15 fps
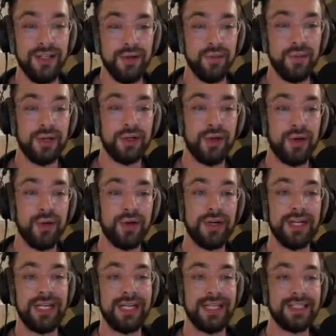where
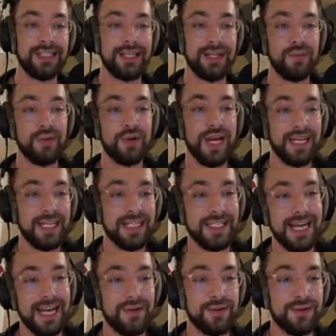Cory is going to break
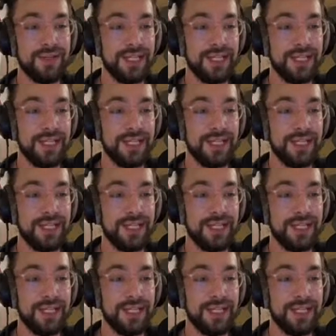down